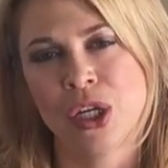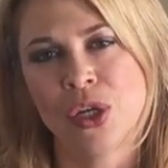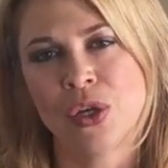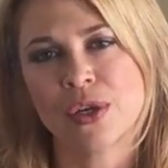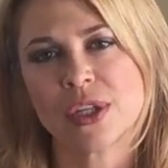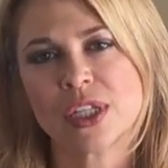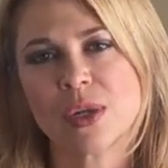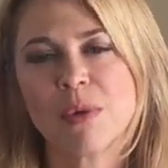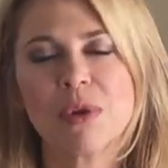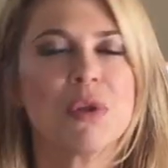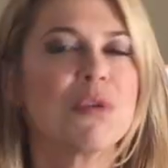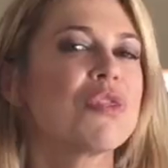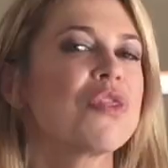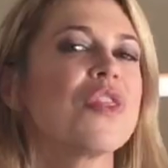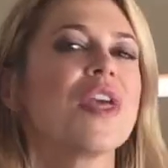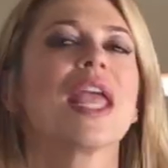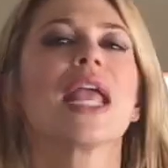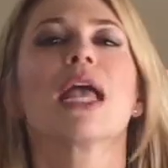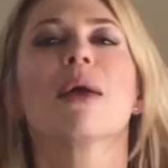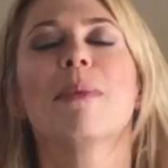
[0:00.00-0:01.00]
So when you
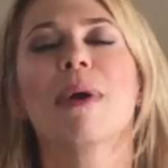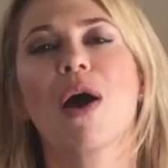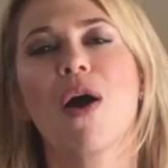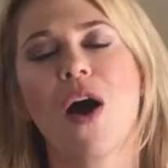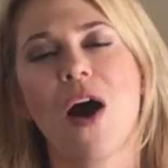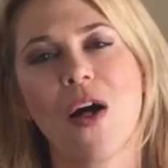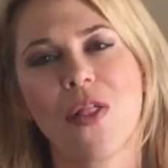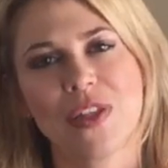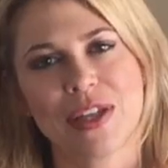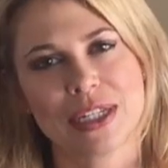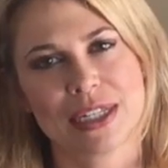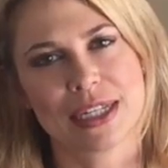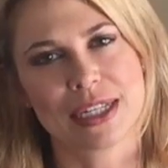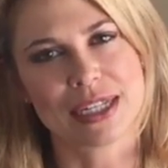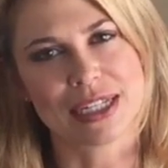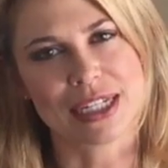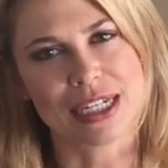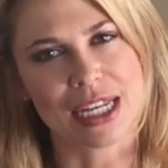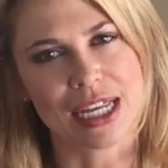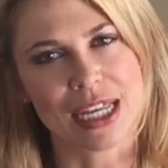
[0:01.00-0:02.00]
think about
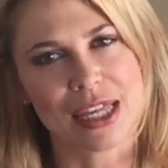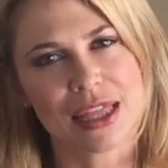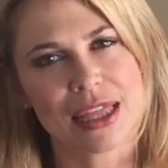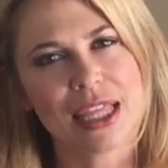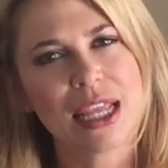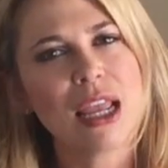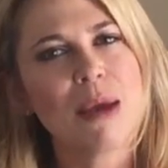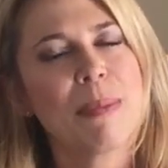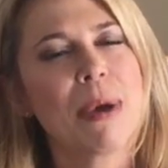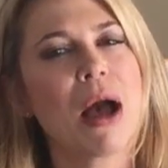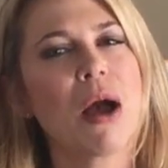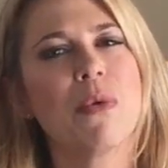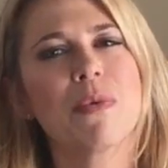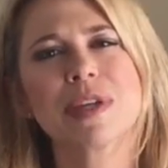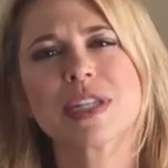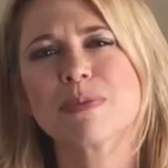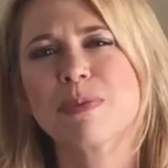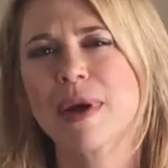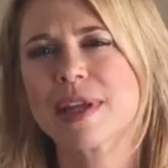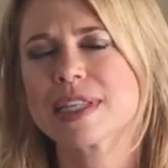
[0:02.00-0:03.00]
authenticity, think about
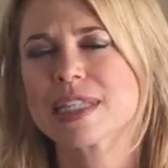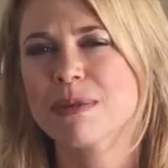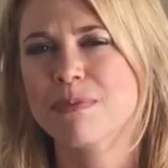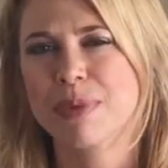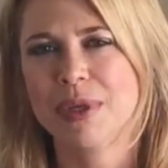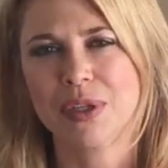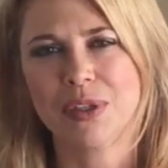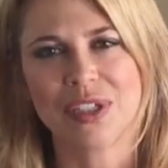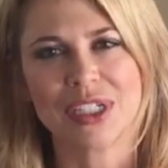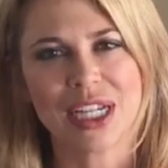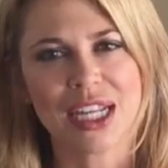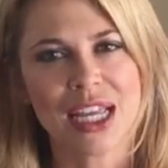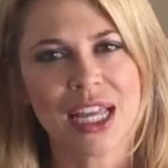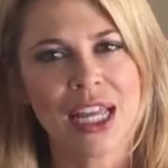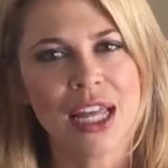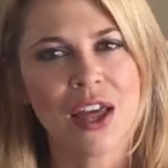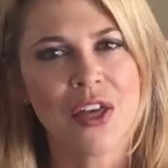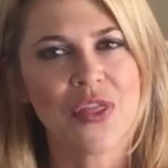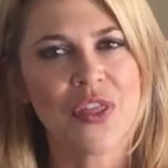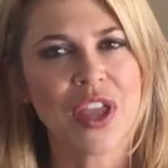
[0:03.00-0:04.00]
responsibility.
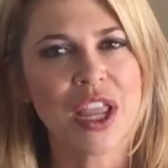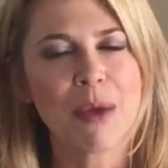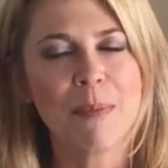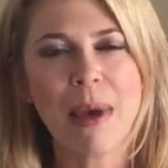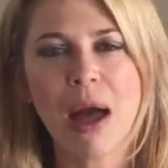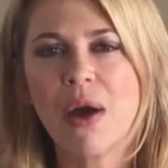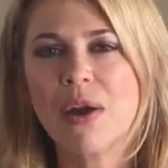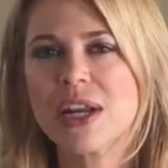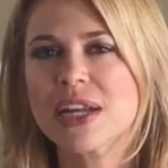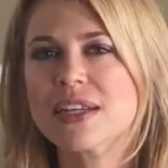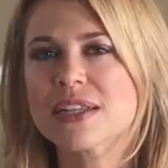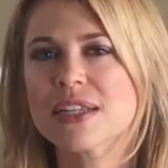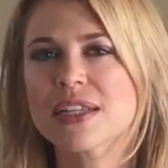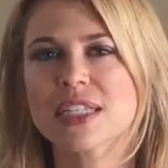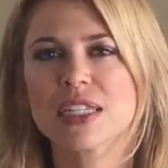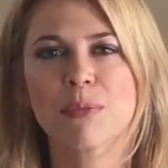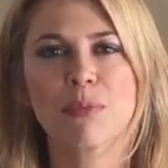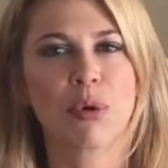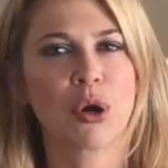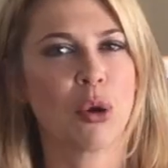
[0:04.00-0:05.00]
Think about, is this
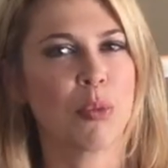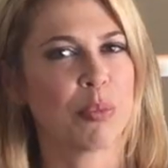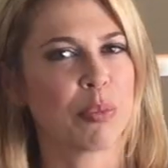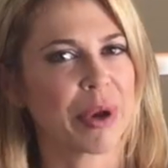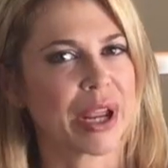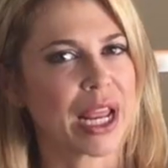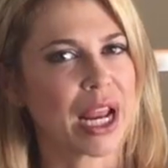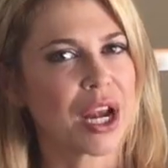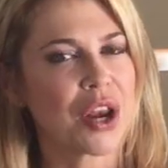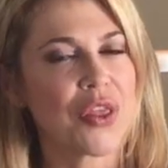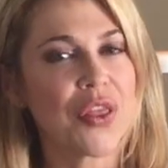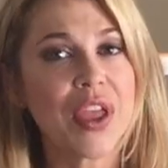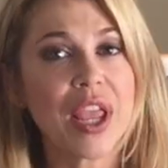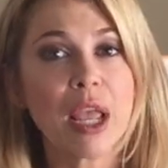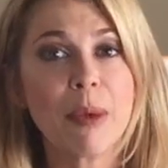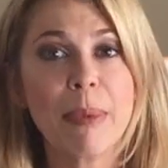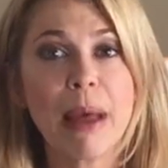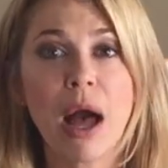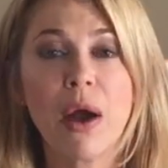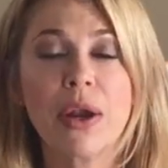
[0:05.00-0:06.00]
appropriate? Think
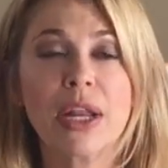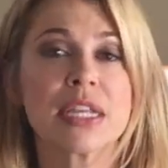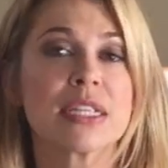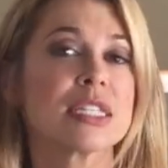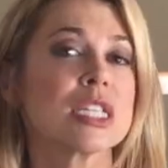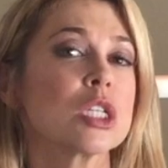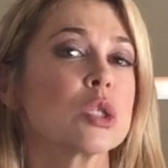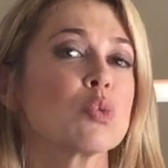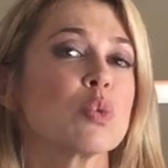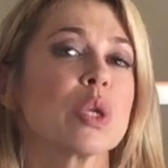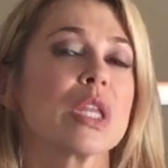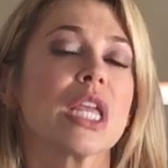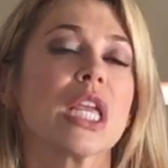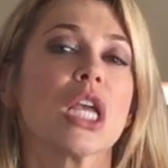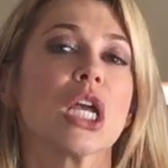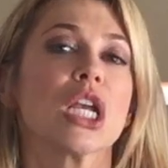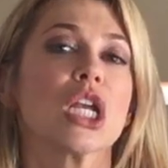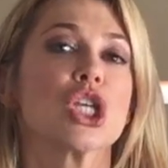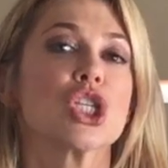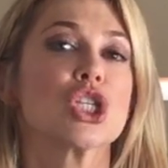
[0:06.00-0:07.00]
about, is this really
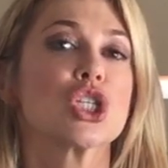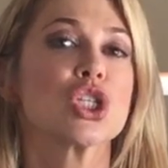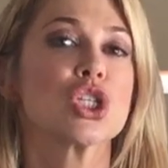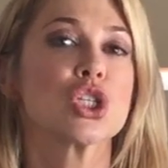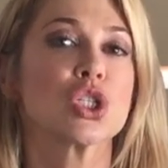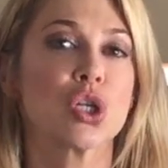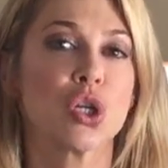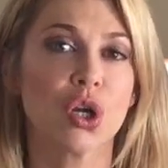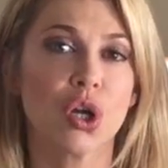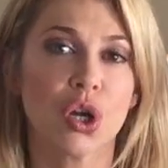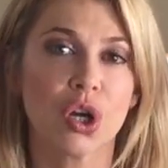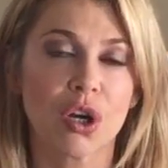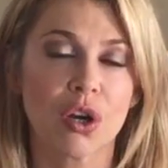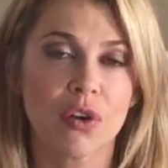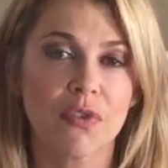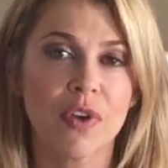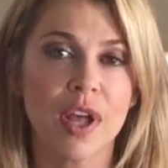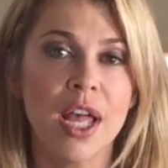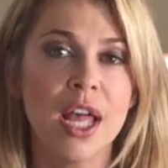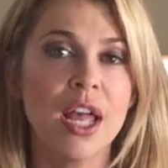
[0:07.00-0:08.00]
going to
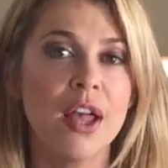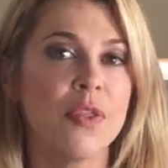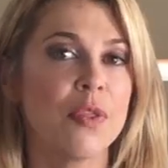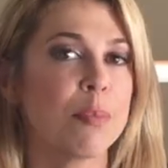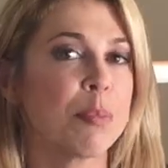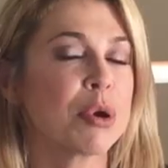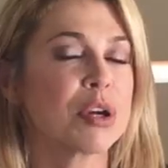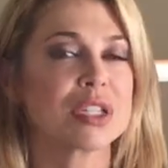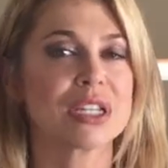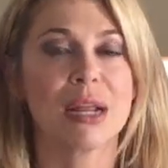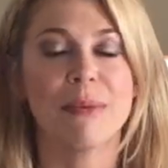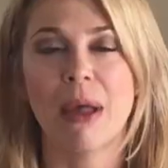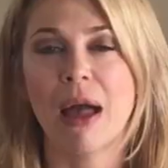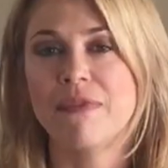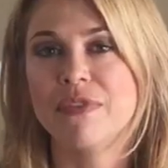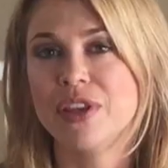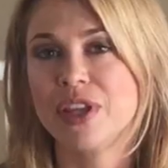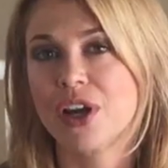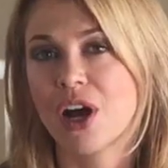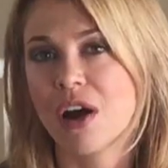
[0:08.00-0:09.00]
serve the person I'm
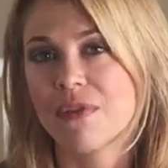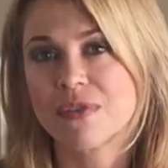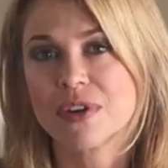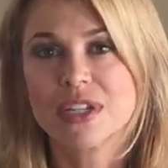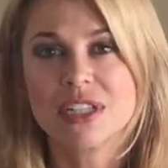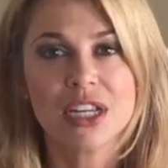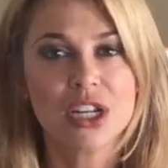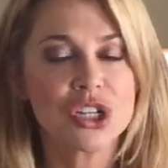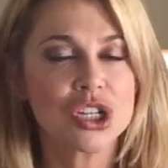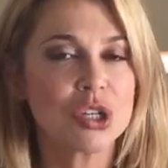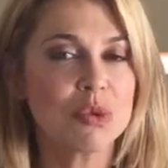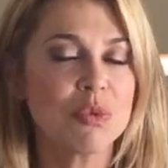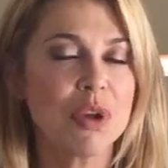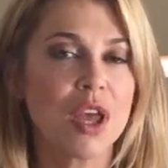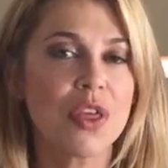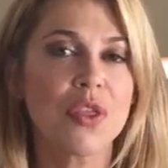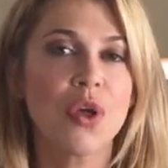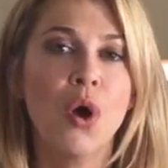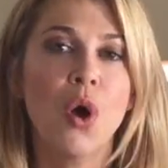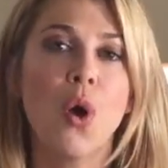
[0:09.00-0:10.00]
having the conversation
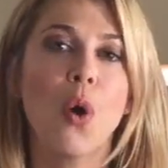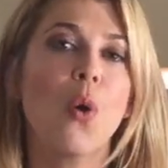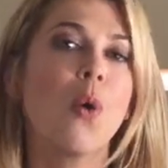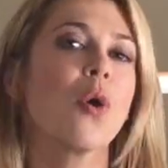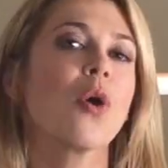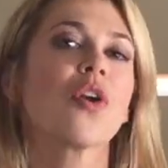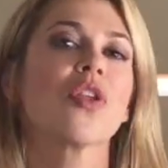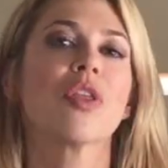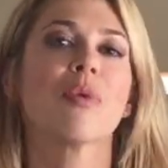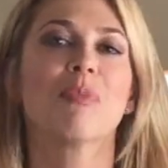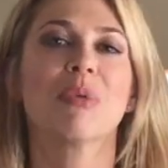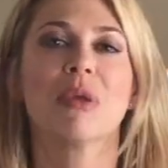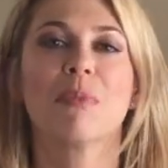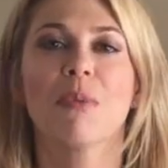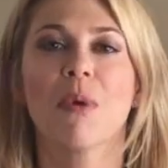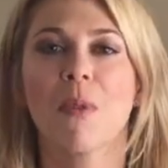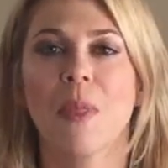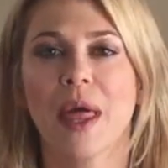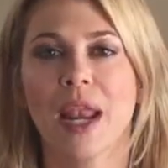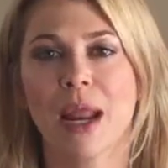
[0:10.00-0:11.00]
with or the
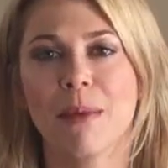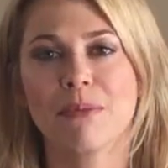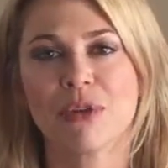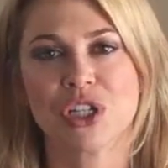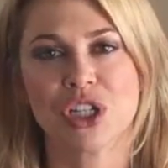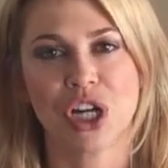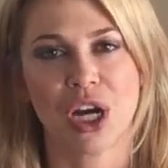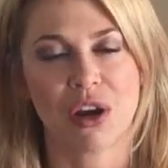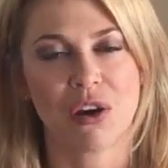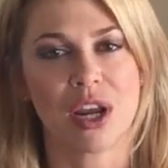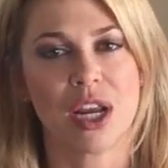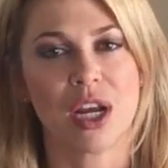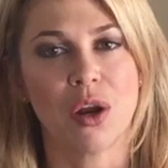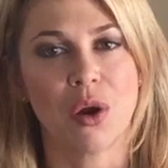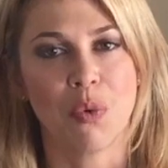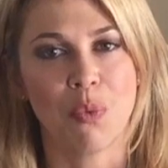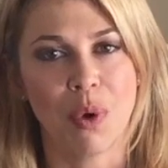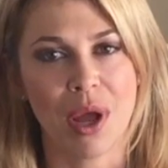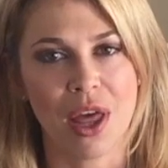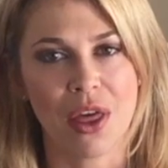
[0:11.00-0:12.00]
people that I'm sharing
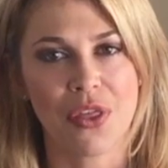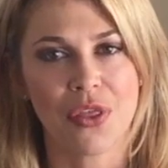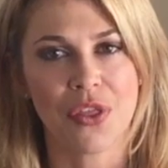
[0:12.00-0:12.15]
with?